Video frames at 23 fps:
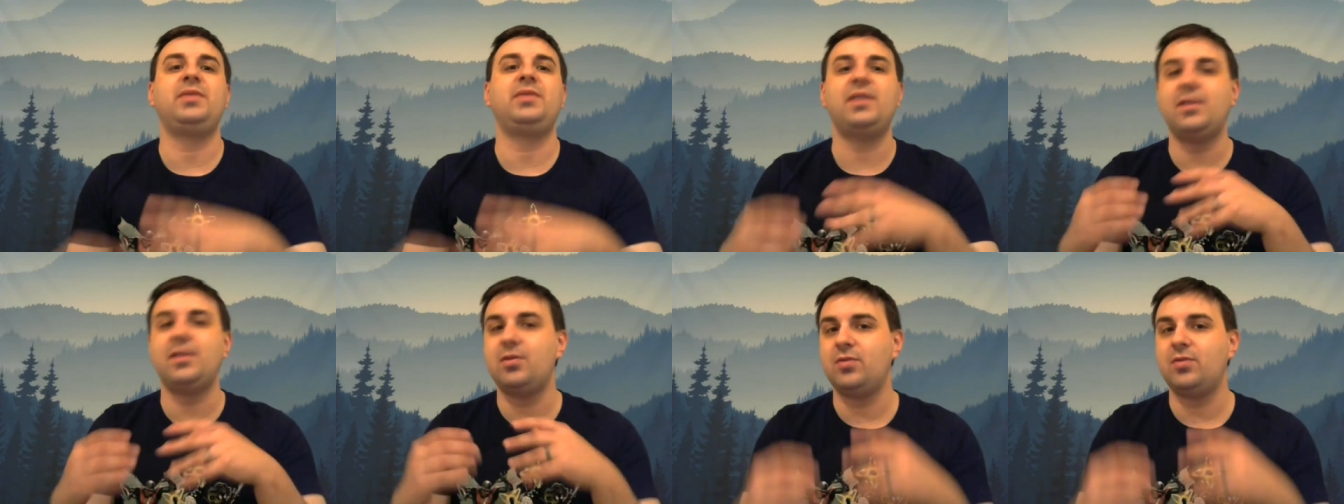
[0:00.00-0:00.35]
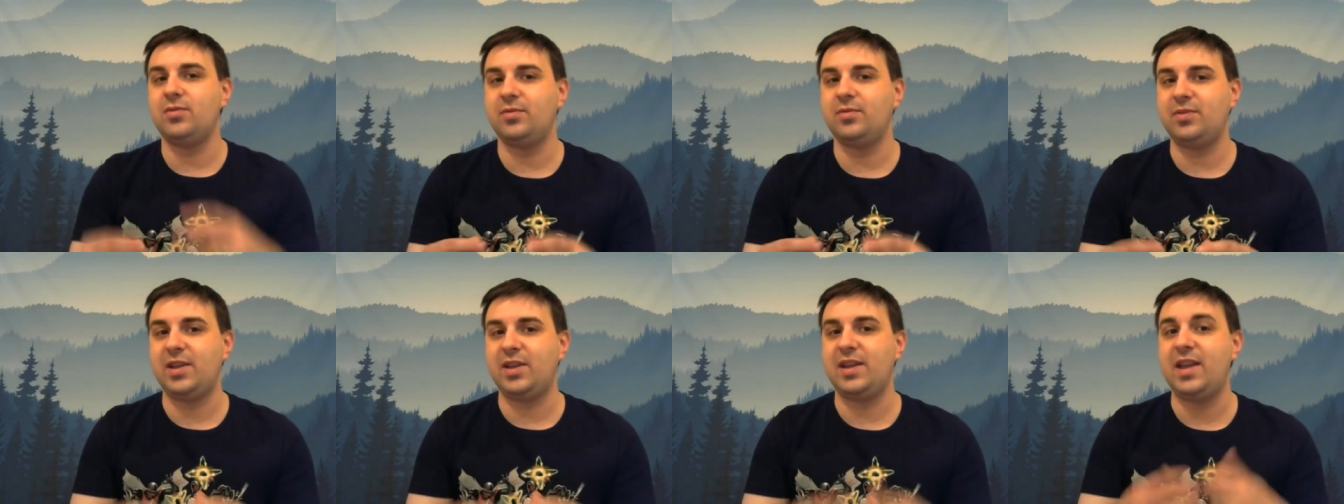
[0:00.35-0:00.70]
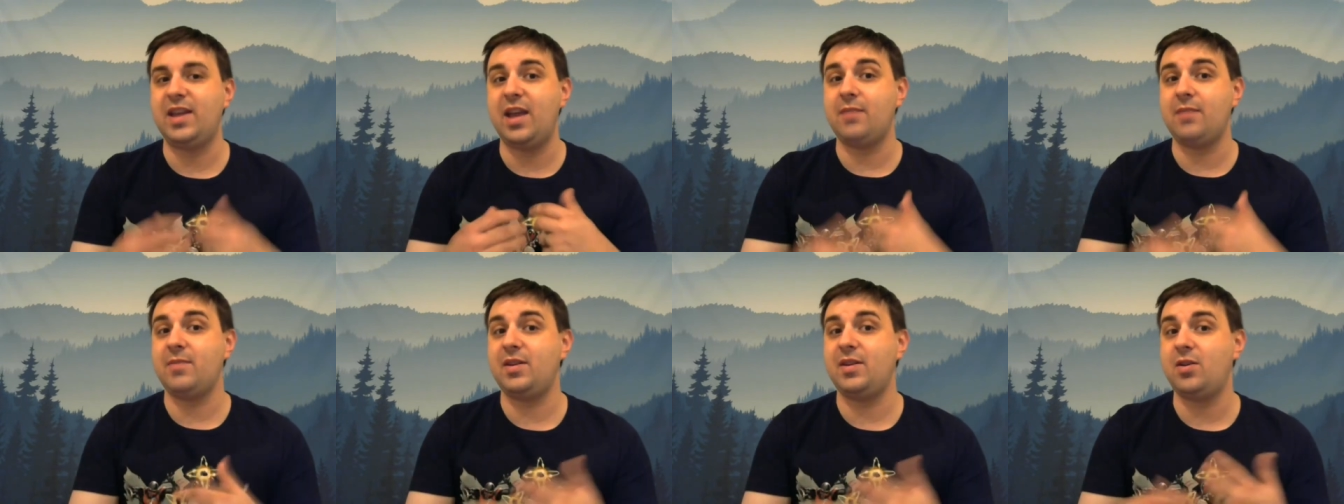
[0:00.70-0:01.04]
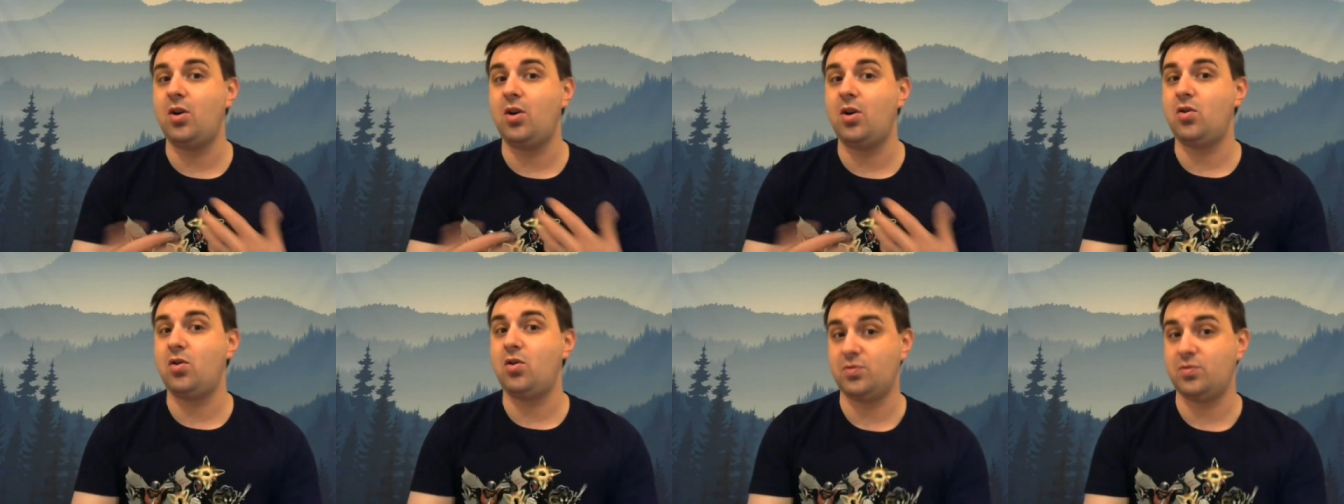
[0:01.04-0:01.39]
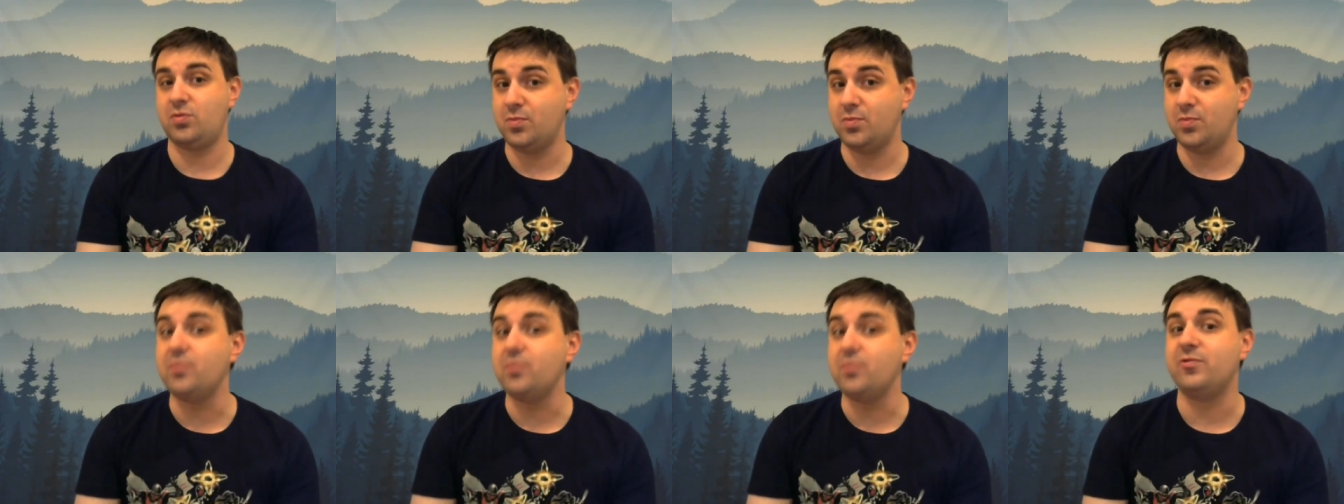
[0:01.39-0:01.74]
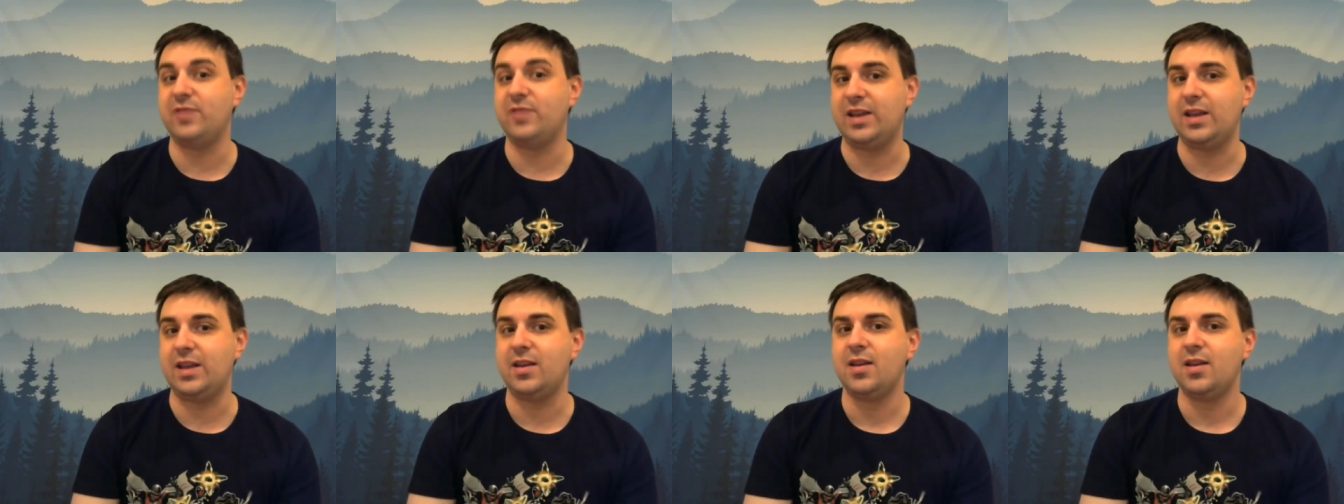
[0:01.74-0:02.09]
but they don't. They can't make a Hulk
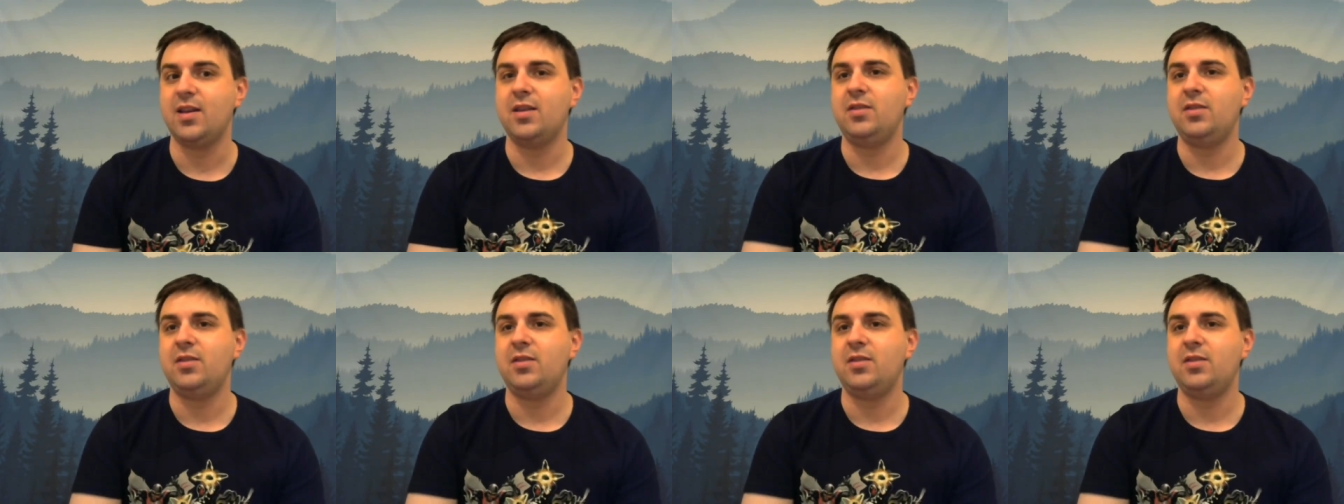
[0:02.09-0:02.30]
movie.